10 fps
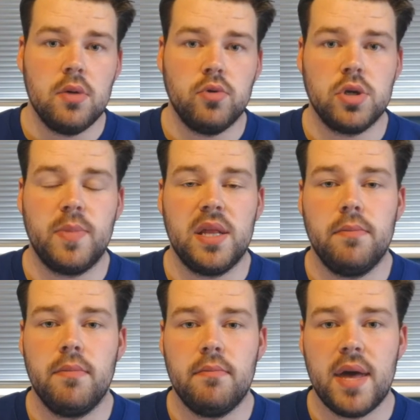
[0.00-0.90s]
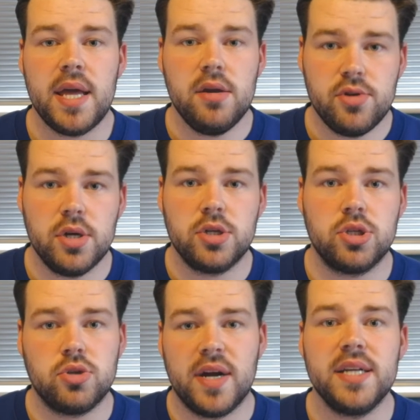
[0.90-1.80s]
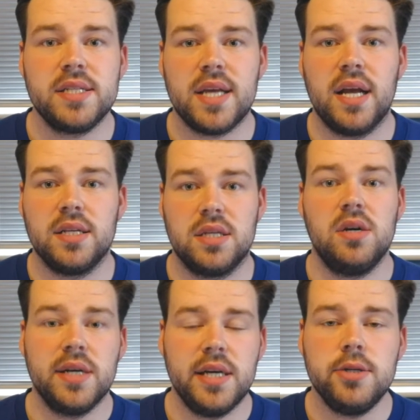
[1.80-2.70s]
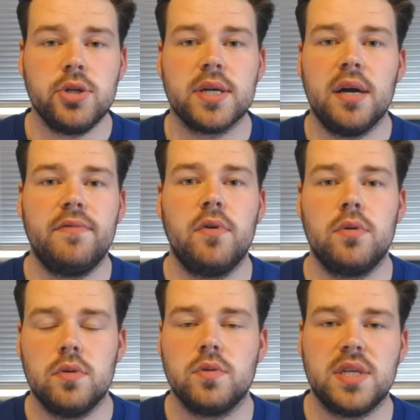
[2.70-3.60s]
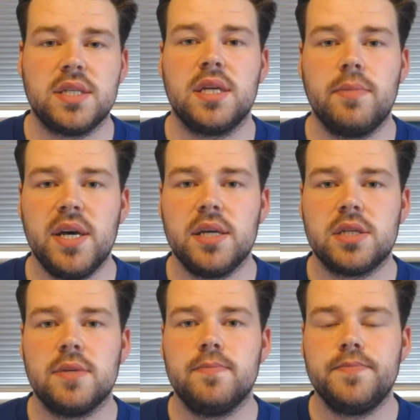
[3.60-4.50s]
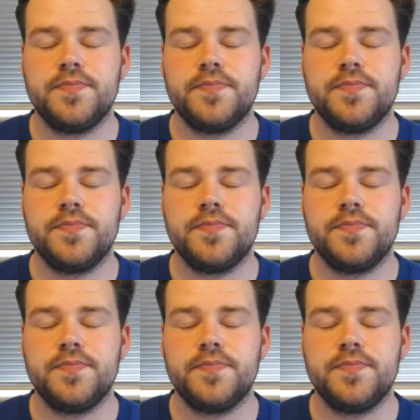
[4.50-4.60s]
would have been a major stress anxiety trigger for an autistic person.